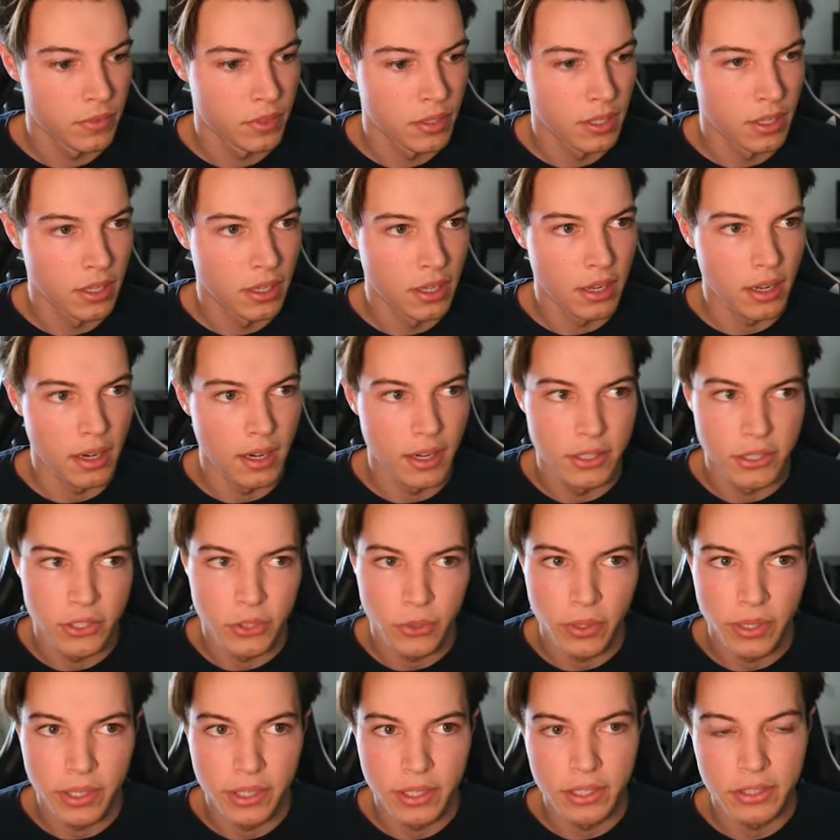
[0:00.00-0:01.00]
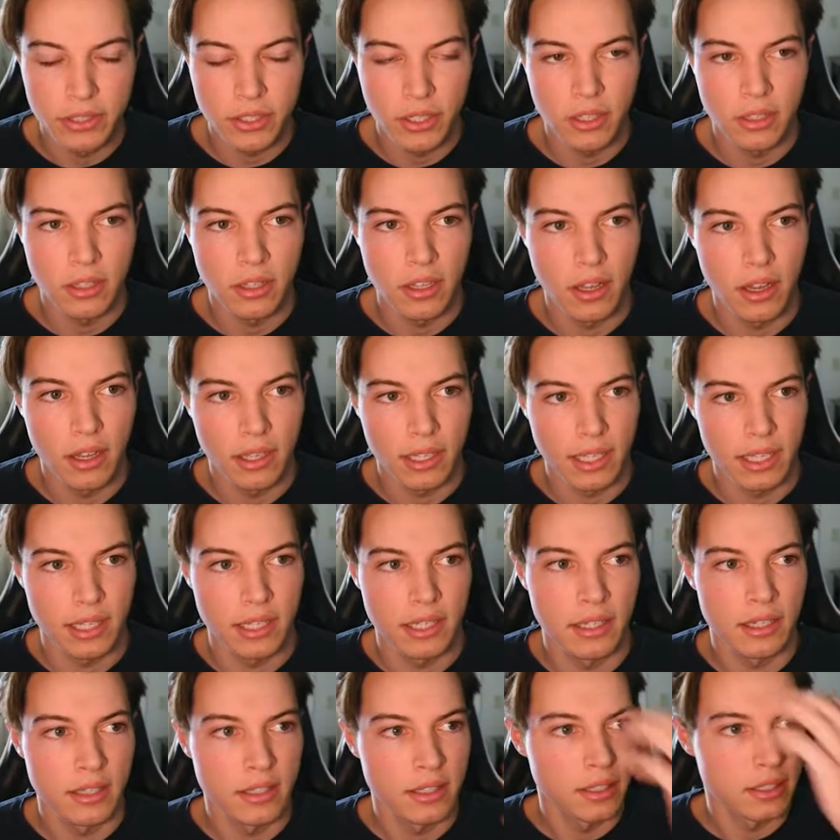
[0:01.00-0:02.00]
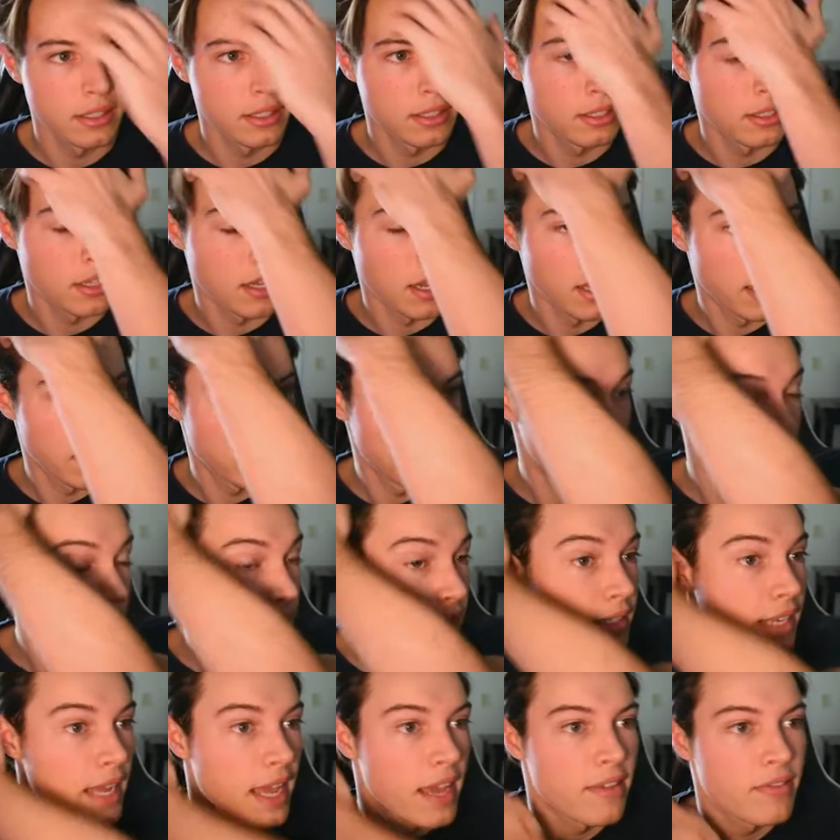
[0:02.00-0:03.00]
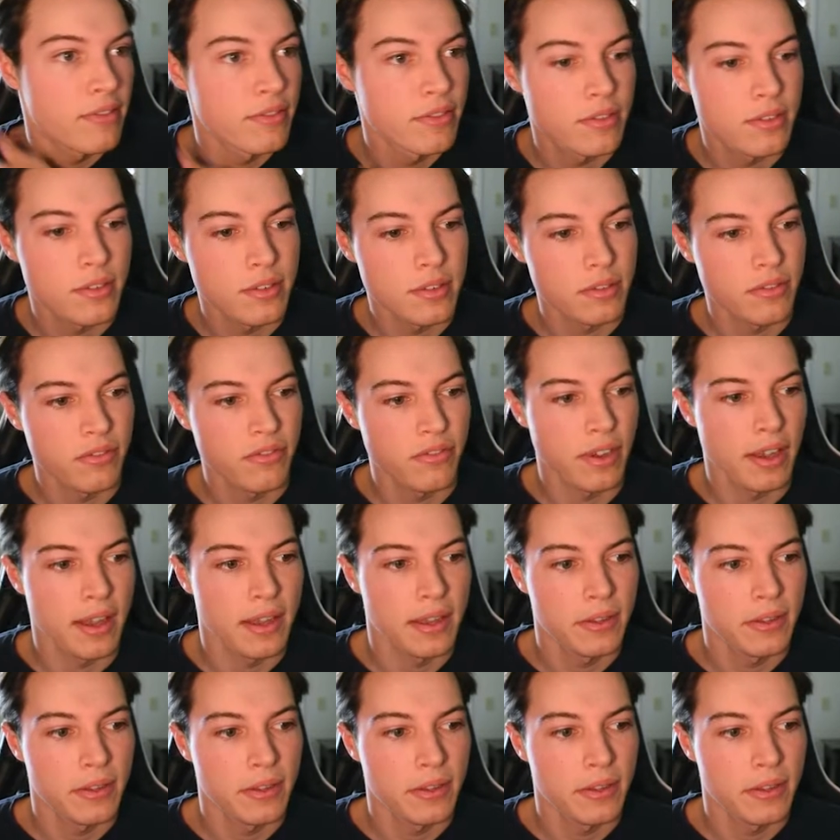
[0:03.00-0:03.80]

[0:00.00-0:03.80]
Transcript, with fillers: All right, so here's our login.defs file,